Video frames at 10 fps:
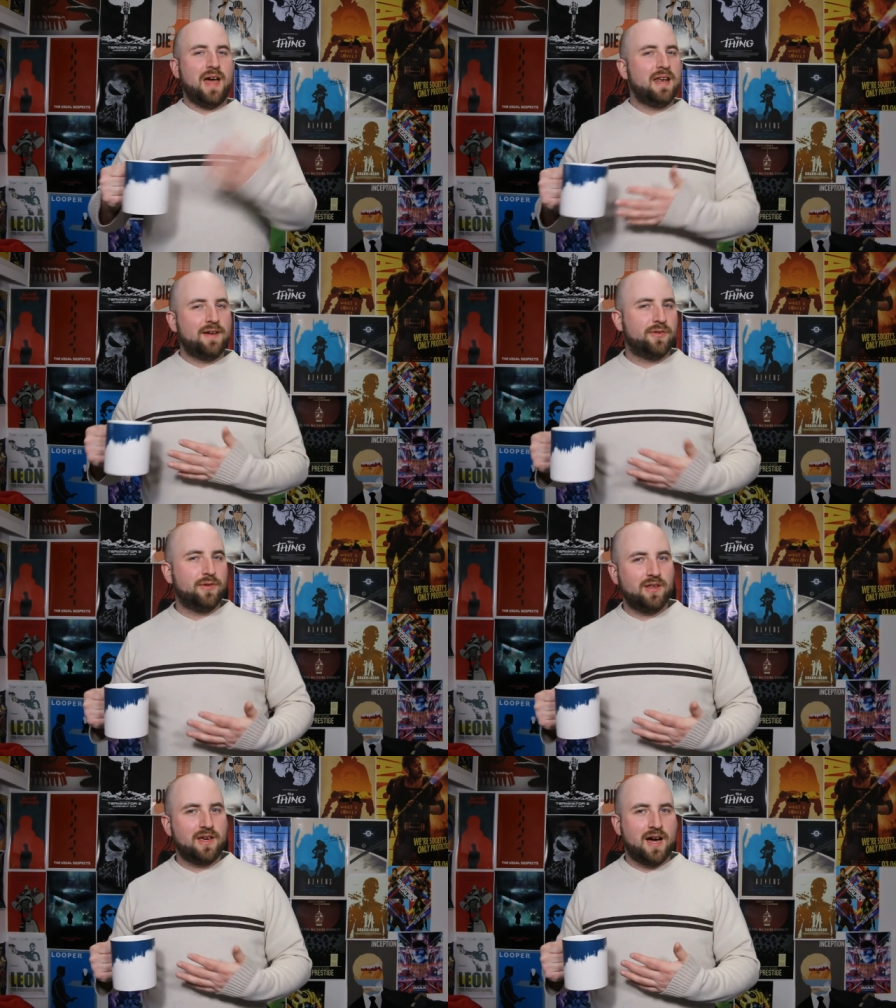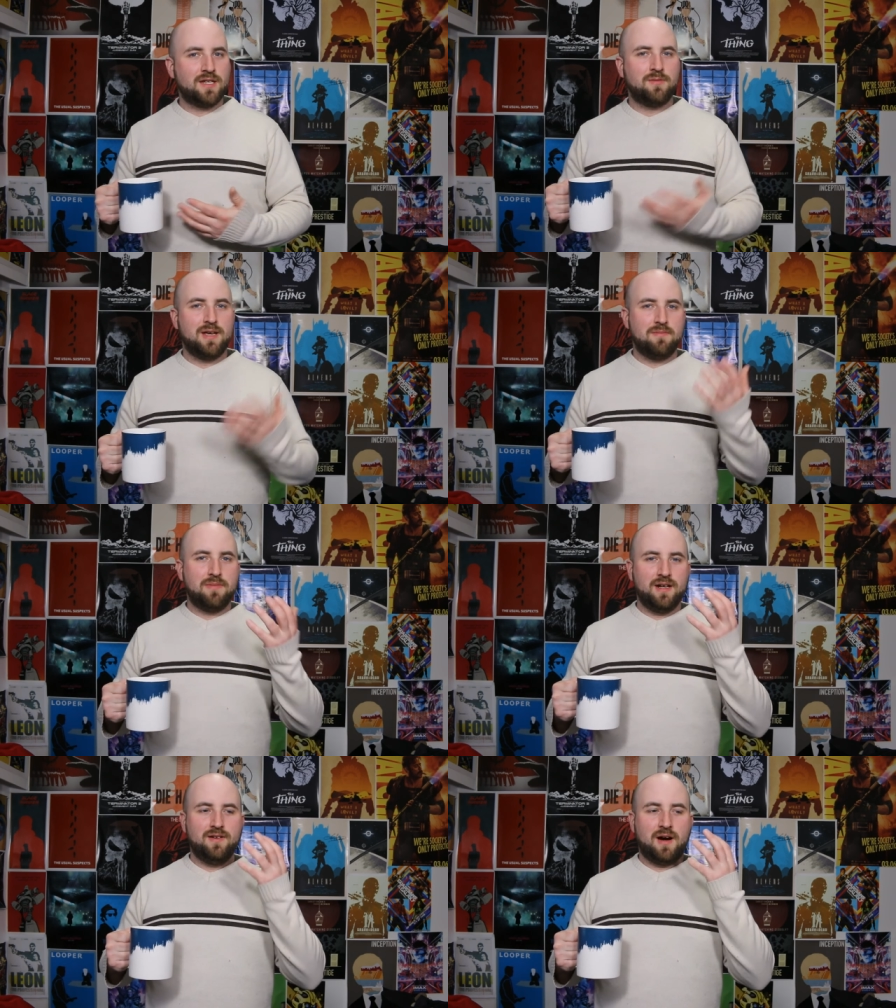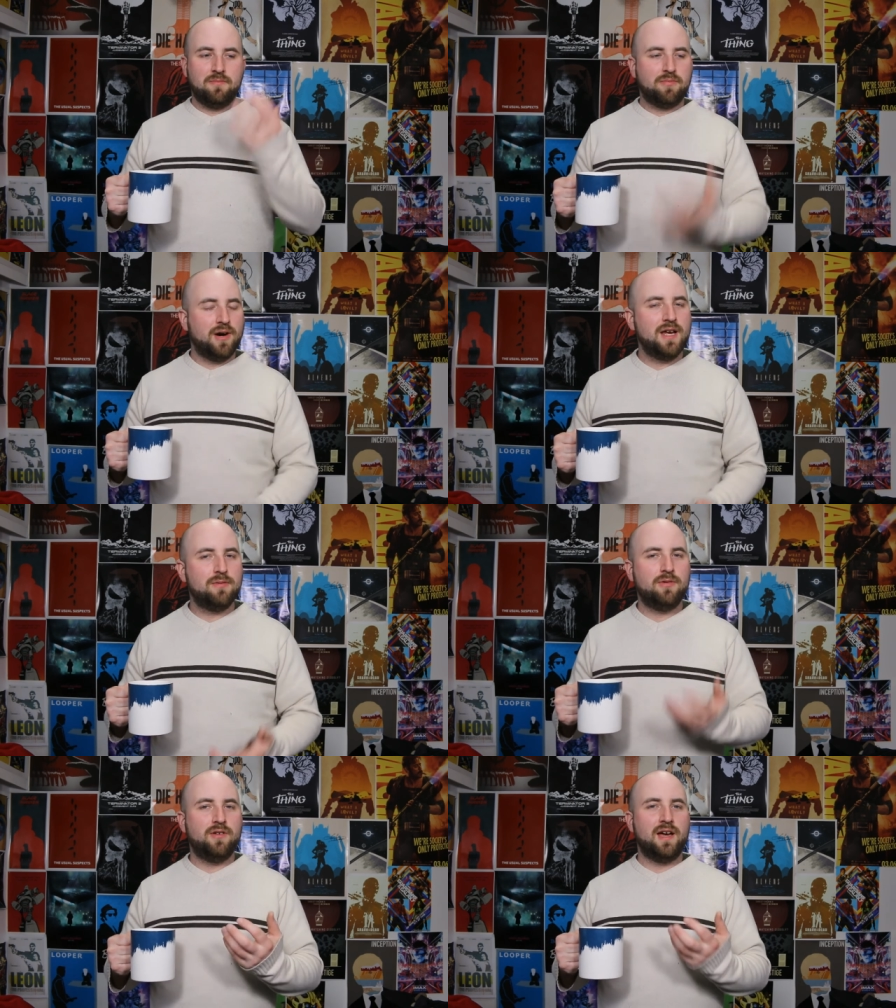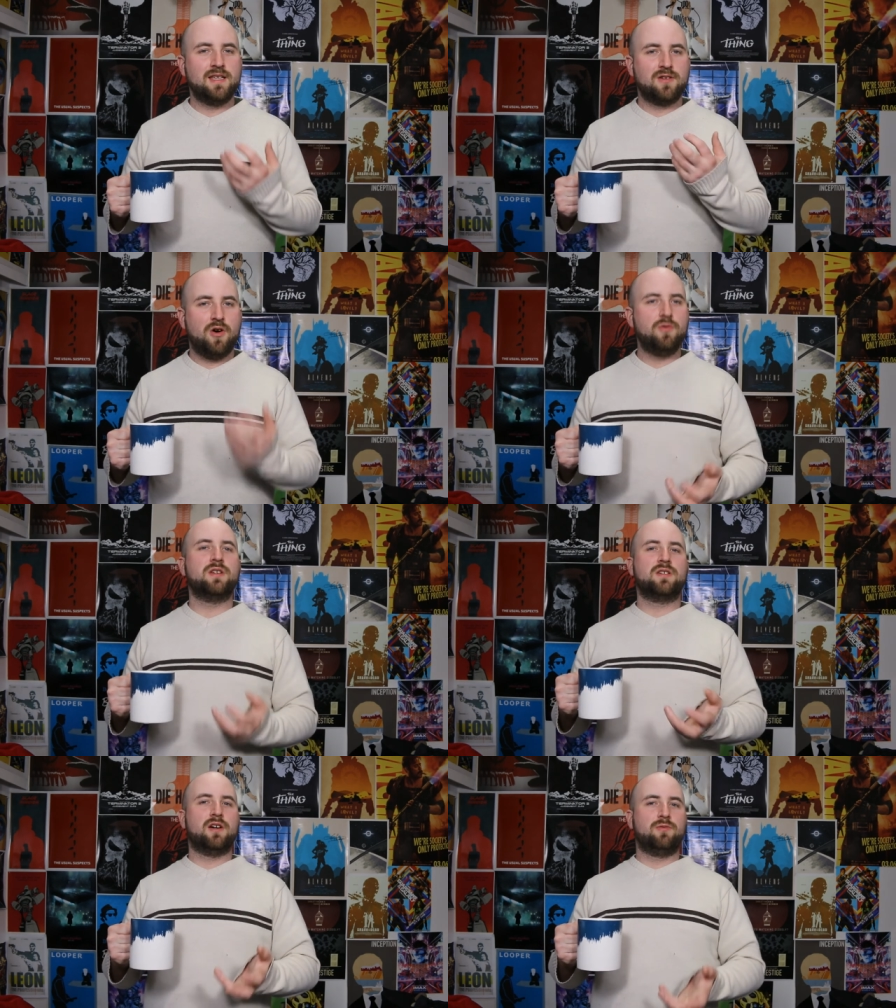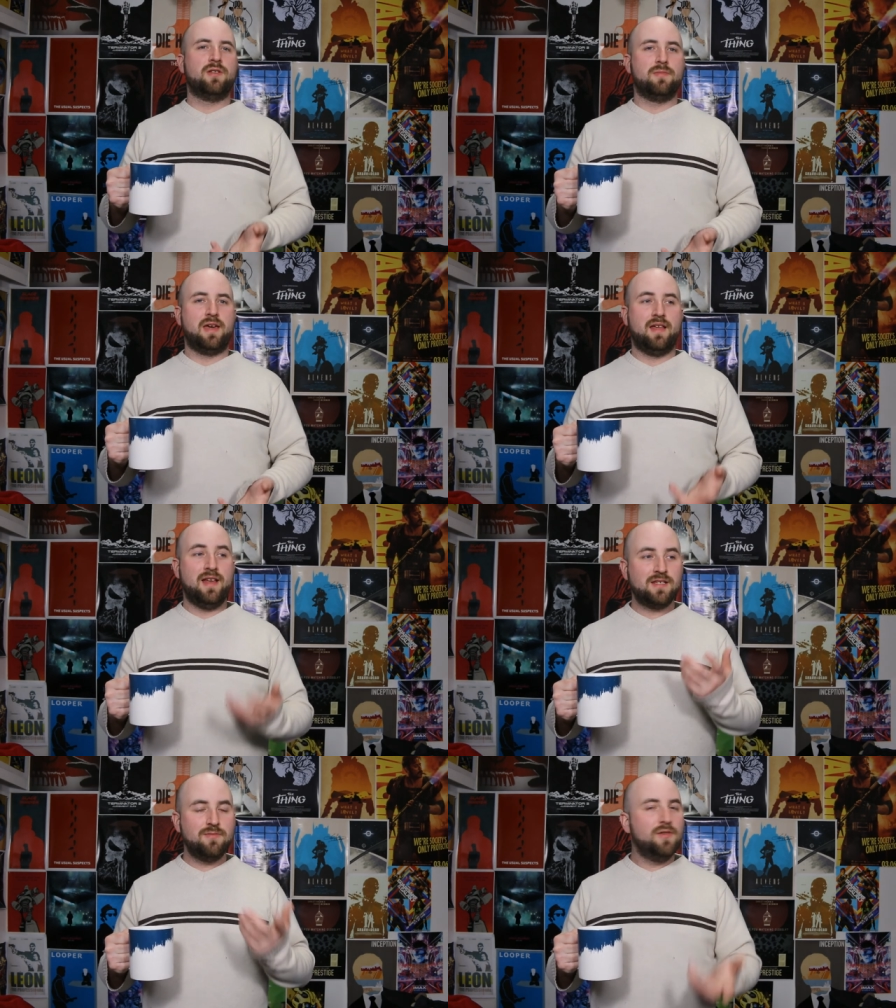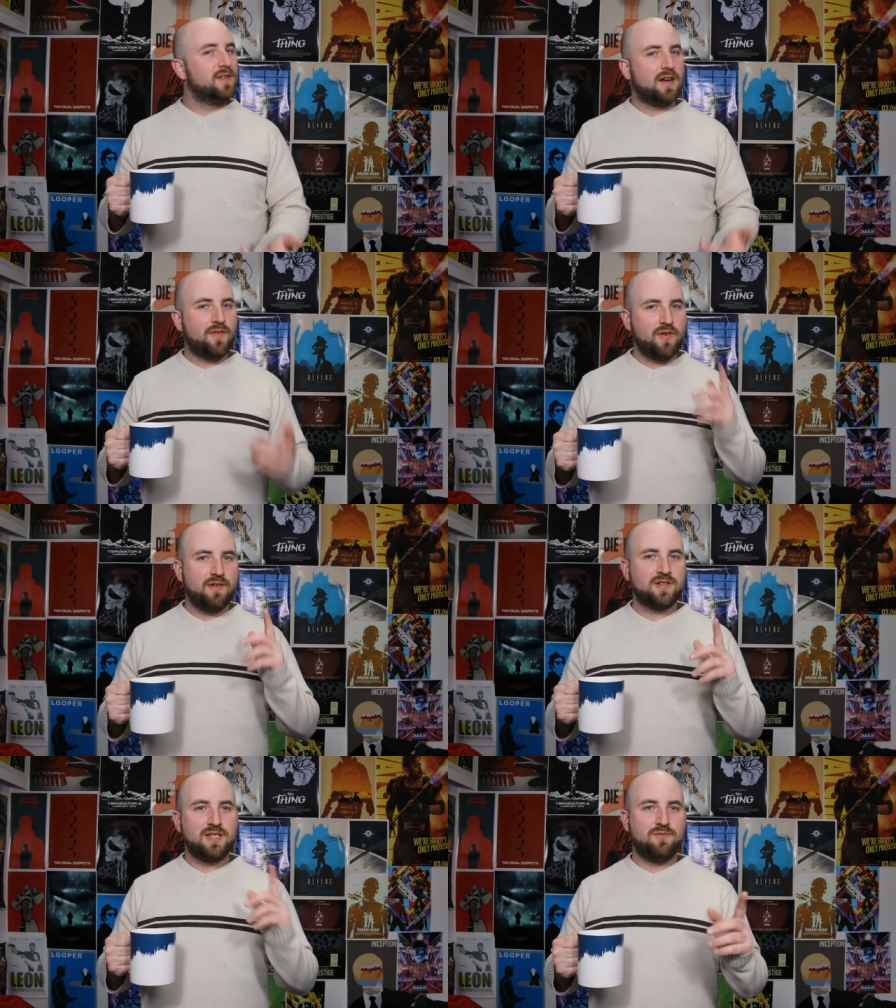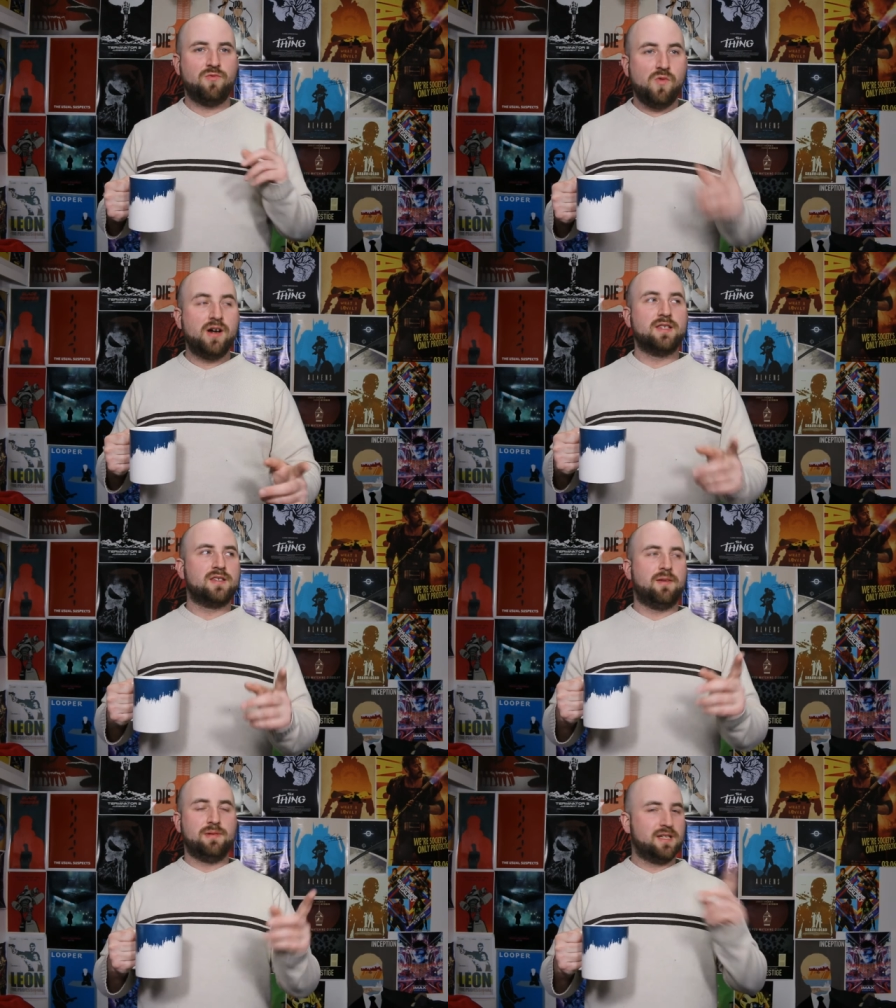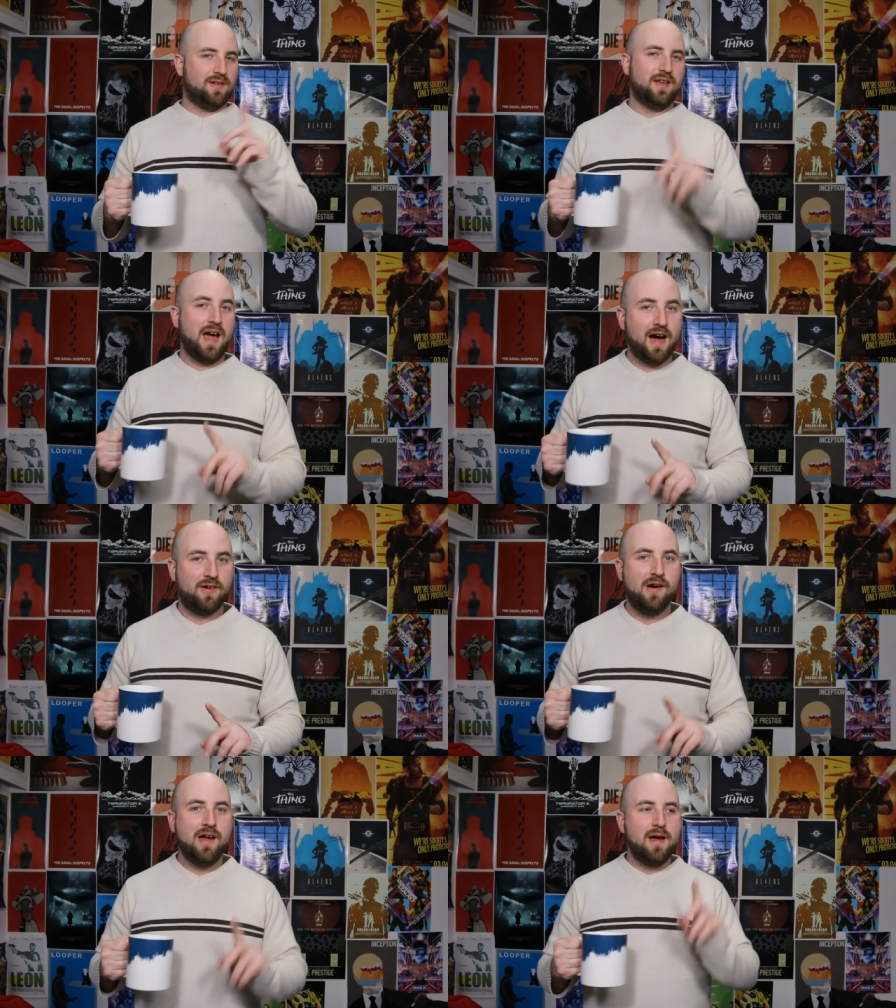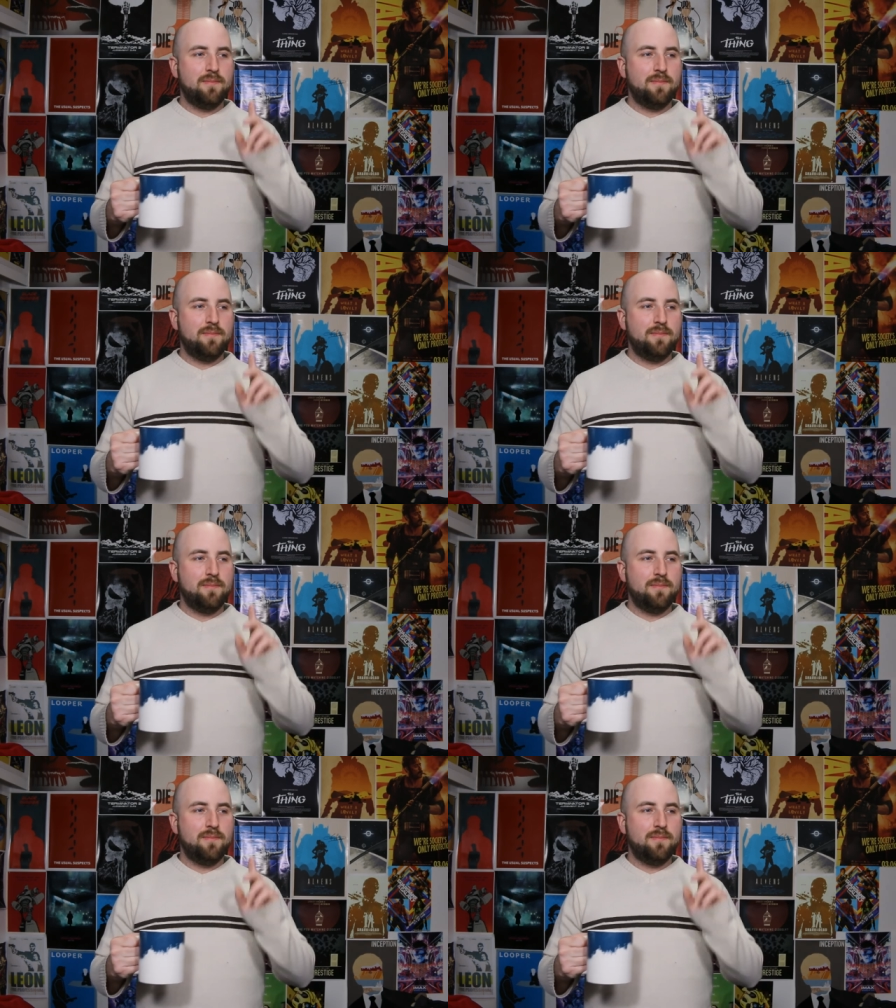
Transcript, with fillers: That never really got to me, but Unbreakable has always stuck with me, and that's a movie that I've only ever seen once up until now,